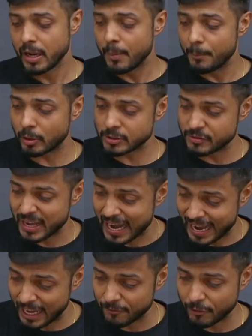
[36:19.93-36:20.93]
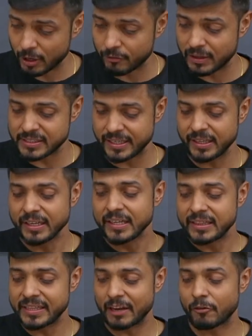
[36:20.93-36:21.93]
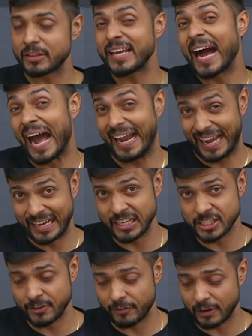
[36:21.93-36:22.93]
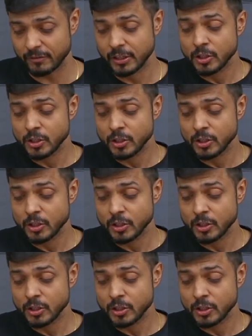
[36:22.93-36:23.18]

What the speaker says: Because of the higher frequency, there was the high energy wave,